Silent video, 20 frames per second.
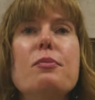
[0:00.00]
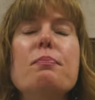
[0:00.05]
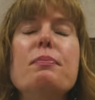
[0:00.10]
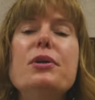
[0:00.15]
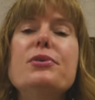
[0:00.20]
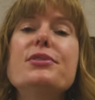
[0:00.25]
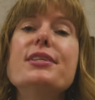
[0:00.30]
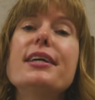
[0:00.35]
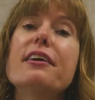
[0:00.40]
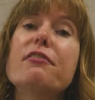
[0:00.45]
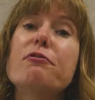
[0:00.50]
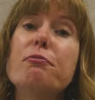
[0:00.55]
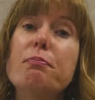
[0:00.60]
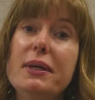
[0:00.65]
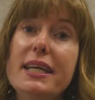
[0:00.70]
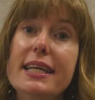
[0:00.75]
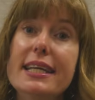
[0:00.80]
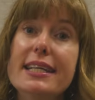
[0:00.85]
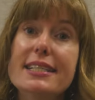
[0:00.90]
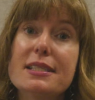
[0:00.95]
The Music
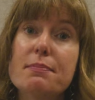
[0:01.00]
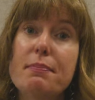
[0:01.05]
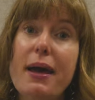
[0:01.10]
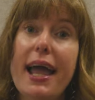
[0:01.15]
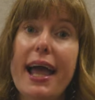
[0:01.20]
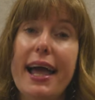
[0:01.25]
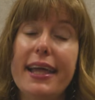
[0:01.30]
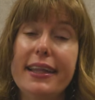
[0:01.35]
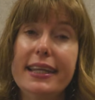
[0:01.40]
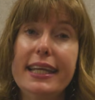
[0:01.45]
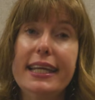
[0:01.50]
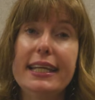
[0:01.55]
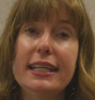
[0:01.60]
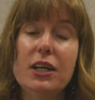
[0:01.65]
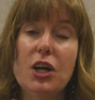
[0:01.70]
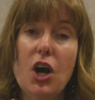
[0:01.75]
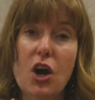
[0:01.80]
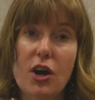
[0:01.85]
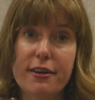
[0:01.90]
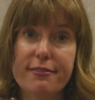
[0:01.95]
of Bees by
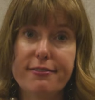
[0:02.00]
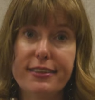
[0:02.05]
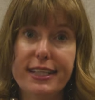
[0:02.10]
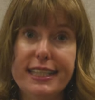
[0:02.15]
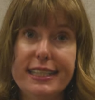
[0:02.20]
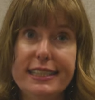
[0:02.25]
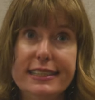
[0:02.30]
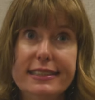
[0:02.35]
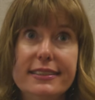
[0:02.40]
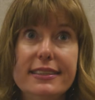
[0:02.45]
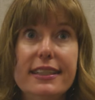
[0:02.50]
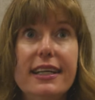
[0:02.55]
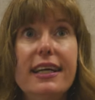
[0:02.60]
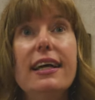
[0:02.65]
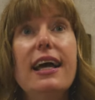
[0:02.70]
Eileen Garvin.